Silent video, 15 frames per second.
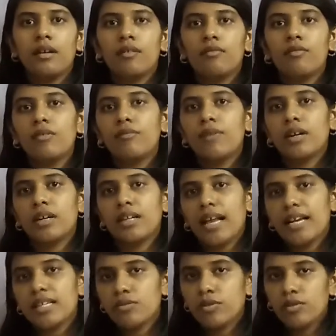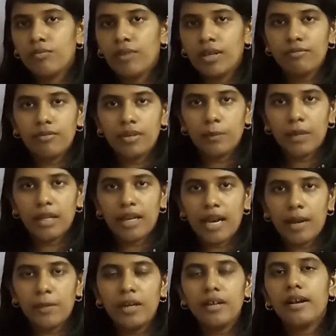will fertilize with one female
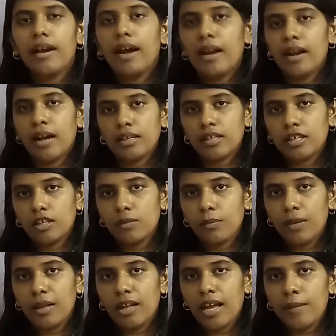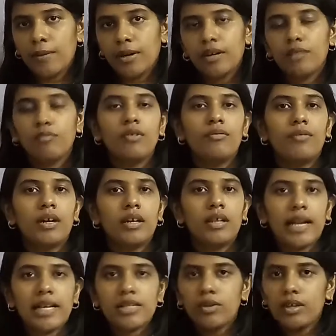gamete and another male gamete will
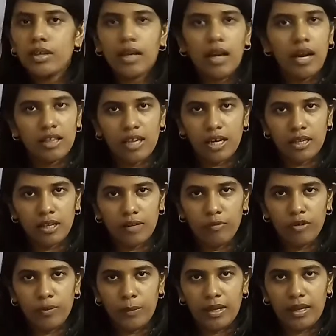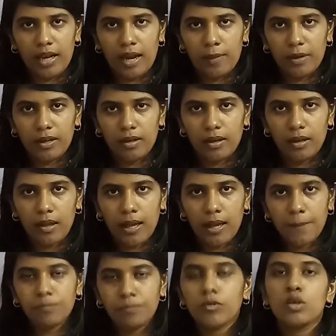fertilize with another female gamete.
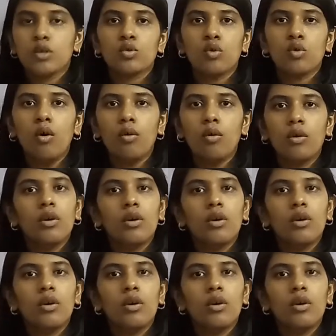So